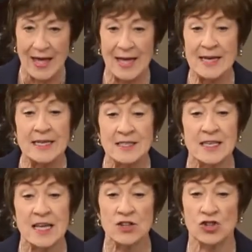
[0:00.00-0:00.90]
In
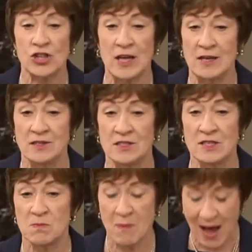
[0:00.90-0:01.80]
addition
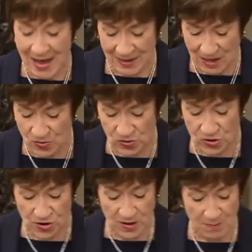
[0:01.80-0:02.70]
to my
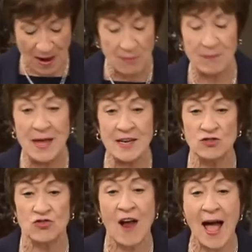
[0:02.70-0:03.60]
concern about
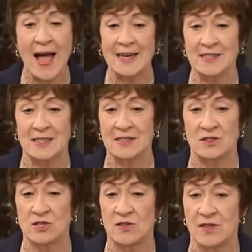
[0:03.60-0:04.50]
being dragged
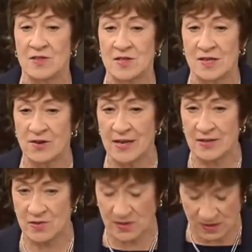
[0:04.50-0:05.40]
into the
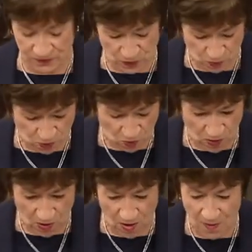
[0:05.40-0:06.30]
Syrian civil
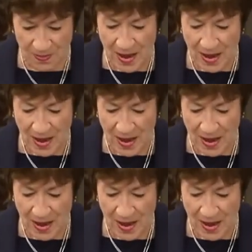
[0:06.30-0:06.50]
war,